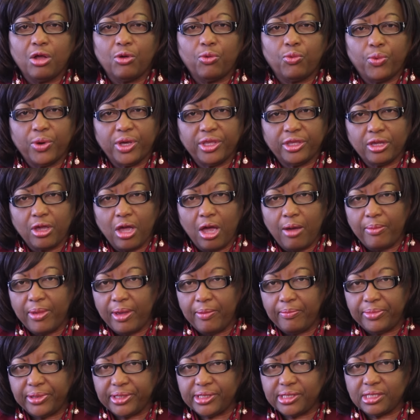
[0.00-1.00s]
with our
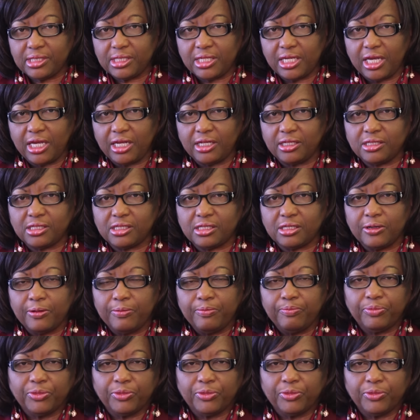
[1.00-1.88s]
member states,